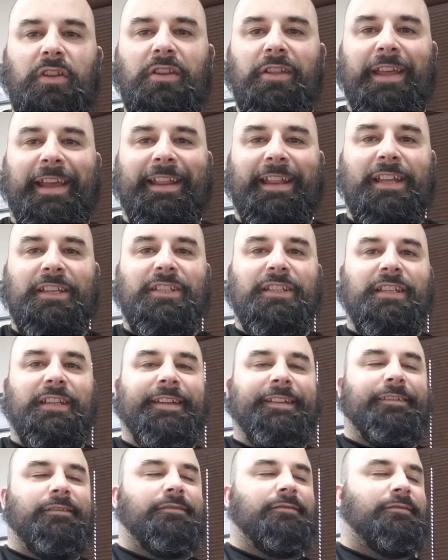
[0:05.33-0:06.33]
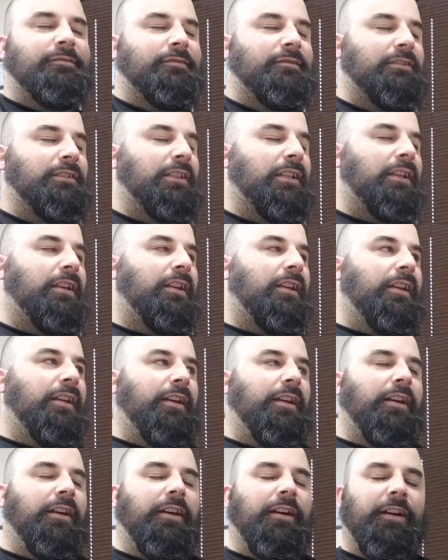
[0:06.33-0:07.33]
You like that shit?
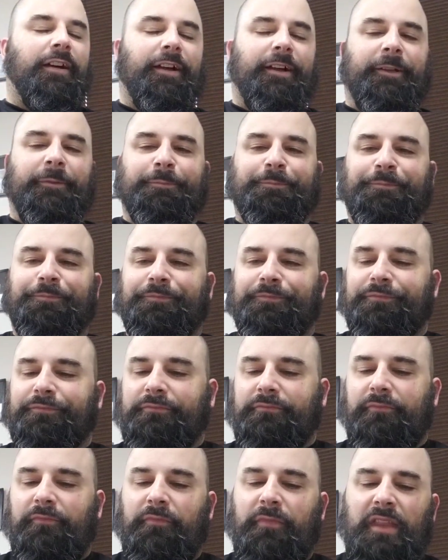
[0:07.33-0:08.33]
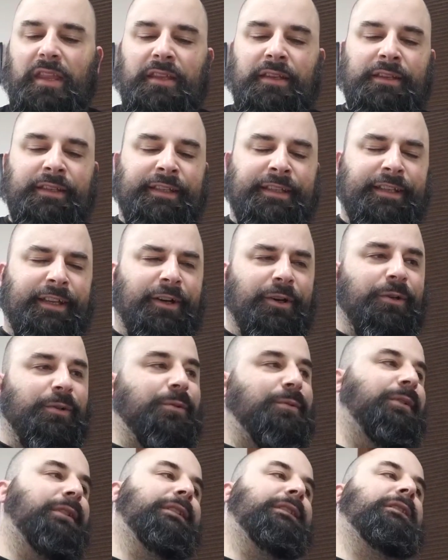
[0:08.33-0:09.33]
Um,
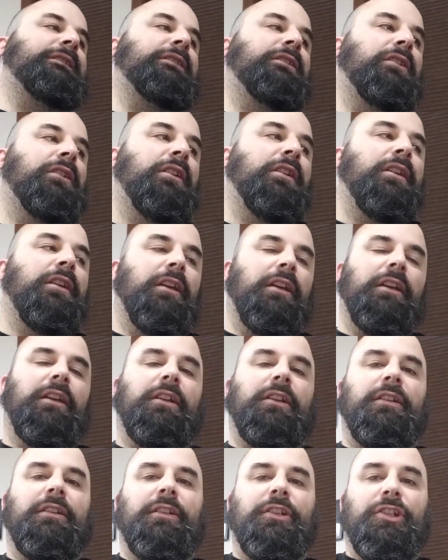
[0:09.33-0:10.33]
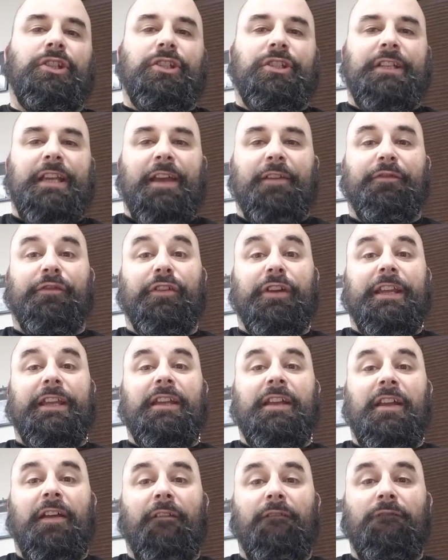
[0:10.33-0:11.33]
so
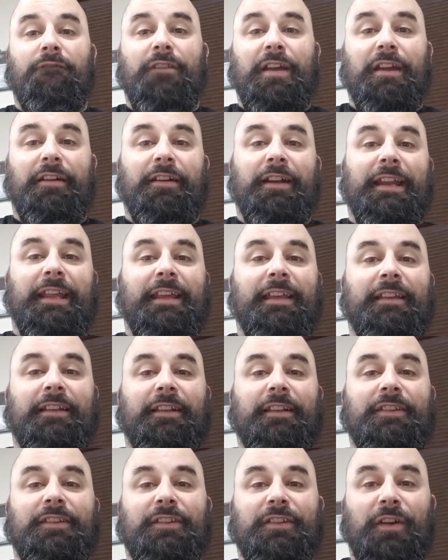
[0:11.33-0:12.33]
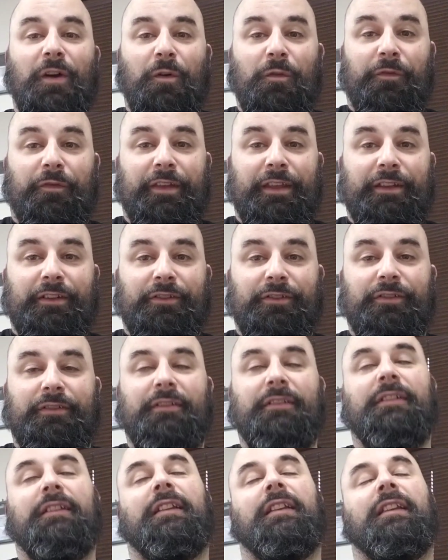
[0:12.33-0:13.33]
Geoffrey Verity
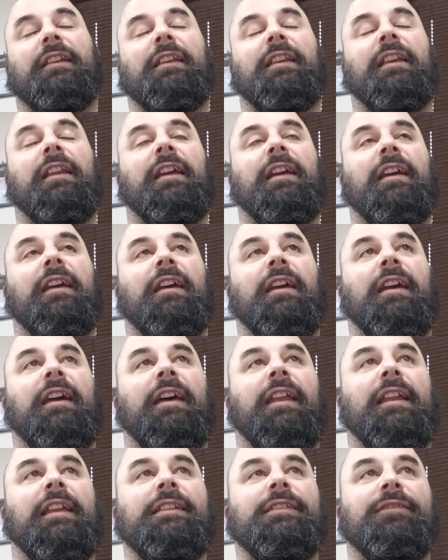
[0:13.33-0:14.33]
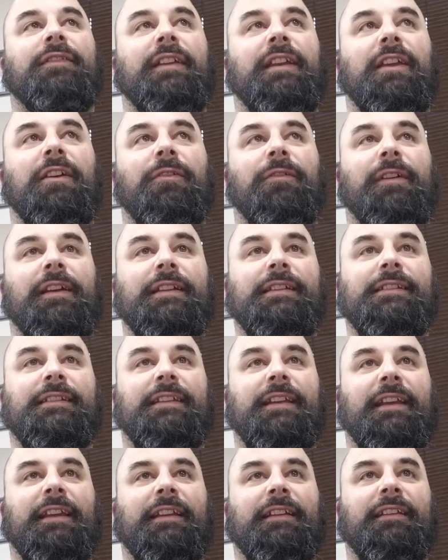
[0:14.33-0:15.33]
Schofield had his video
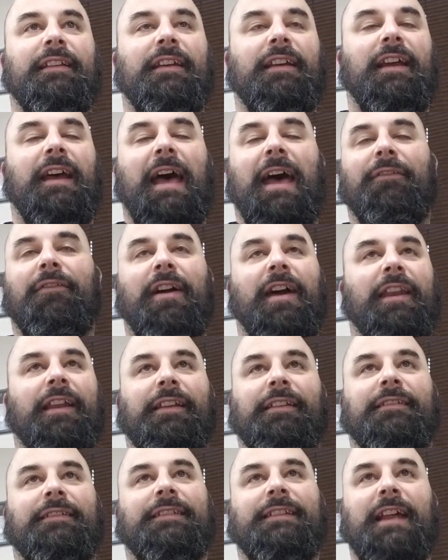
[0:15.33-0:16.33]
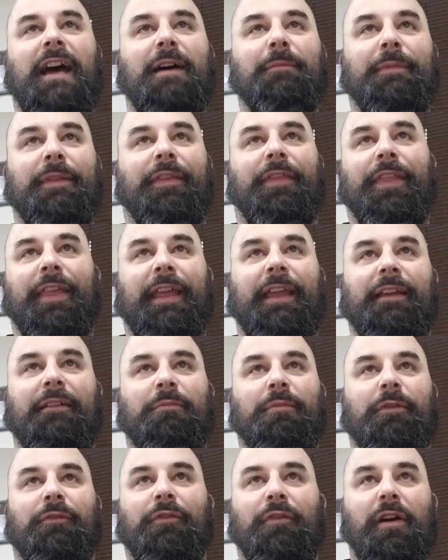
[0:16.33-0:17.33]
reinstated. I've got to stop and
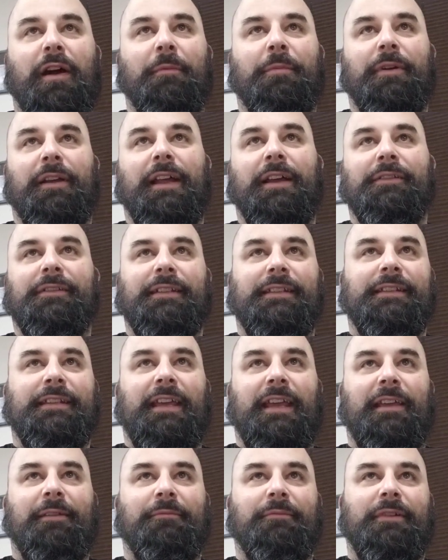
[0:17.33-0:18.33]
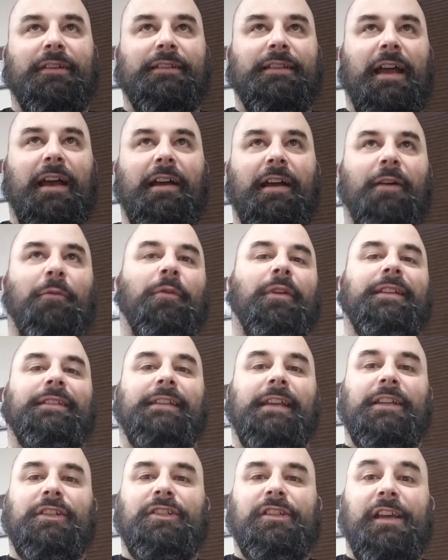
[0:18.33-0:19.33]
think before I pronounce his name because I, I want to
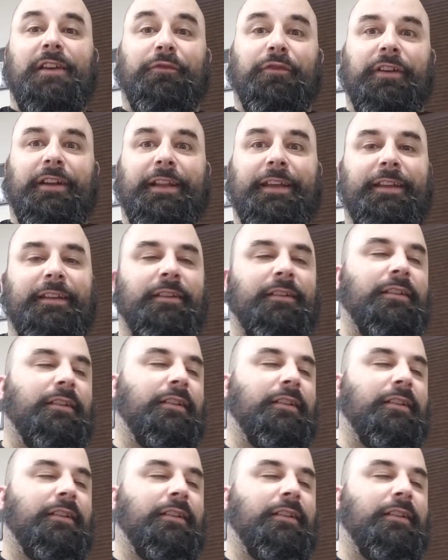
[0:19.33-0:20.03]
say Geoffrey.